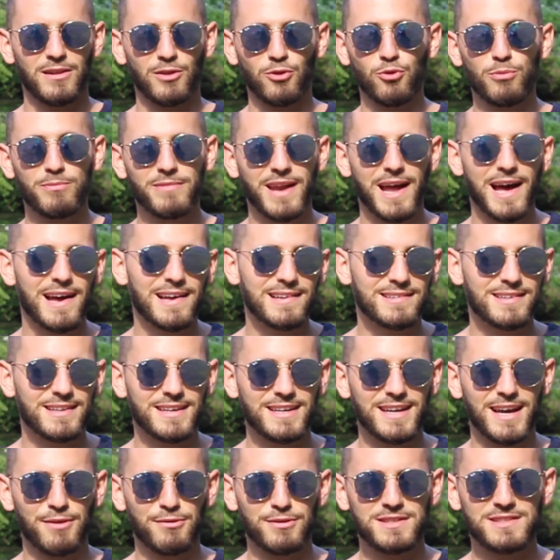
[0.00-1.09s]

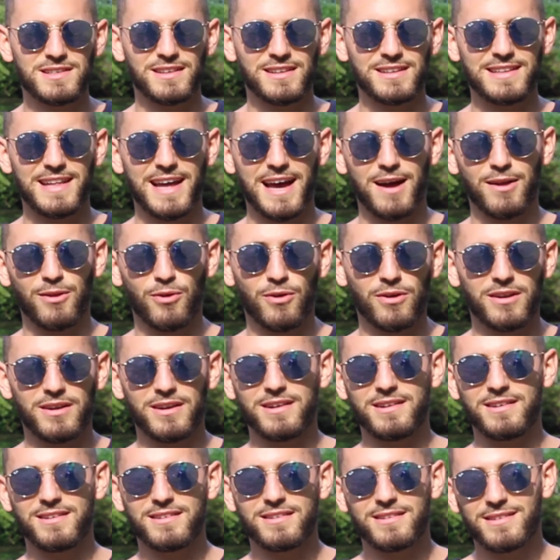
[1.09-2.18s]
Luminosity I recently
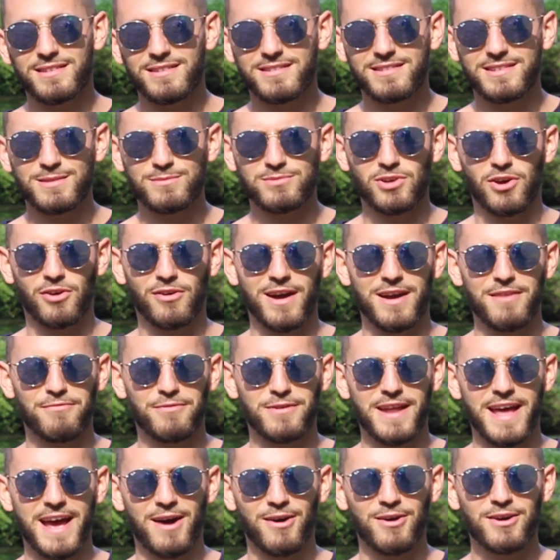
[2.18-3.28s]
downloaded. It seems all right for
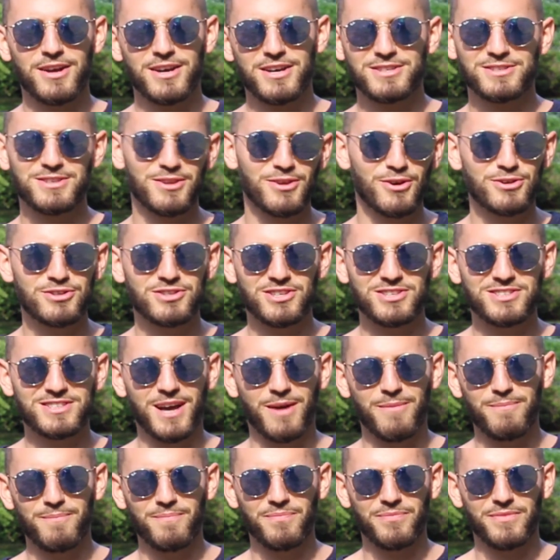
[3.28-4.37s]
now. So those are
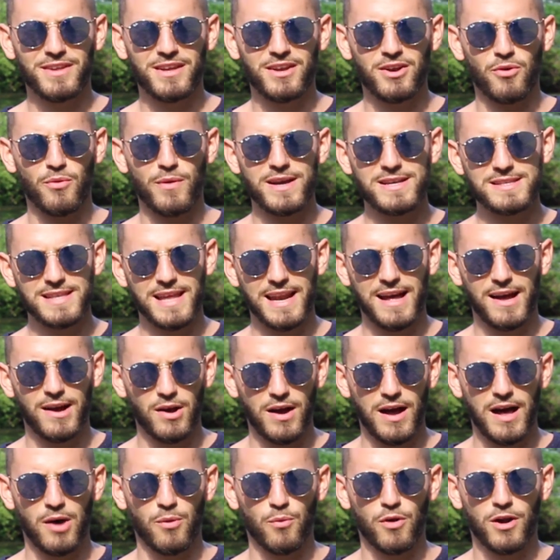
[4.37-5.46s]
some ways that
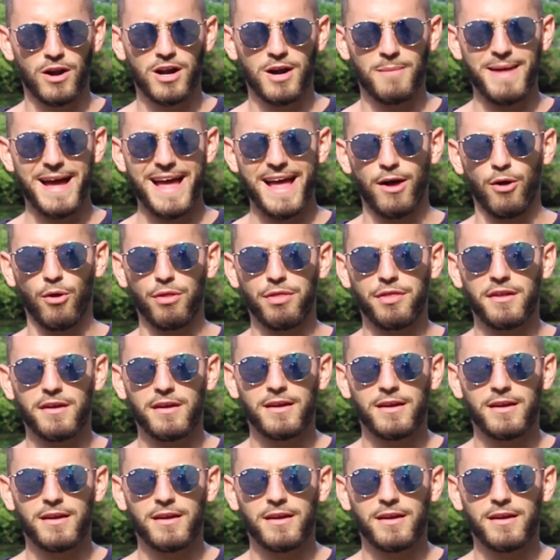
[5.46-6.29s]
I'll work on my health.